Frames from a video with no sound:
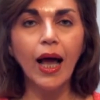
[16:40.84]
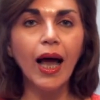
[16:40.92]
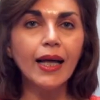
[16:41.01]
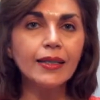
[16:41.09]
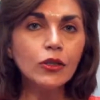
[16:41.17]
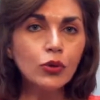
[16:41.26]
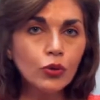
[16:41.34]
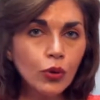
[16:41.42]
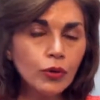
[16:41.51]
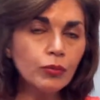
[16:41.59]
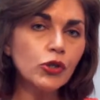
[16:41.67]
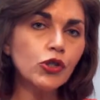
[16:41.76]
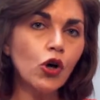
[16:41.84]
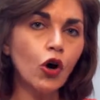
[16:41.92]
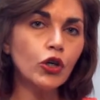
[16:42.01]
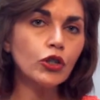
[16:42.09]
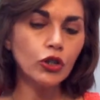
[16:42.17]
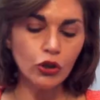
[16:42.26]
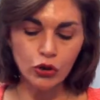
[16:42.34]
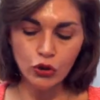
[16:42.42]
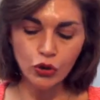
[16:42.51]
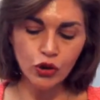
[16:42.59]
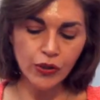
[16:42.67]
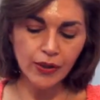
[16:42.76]
and you don't massage,
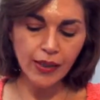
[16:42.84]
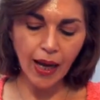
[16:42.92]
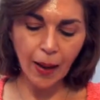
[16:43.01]
you just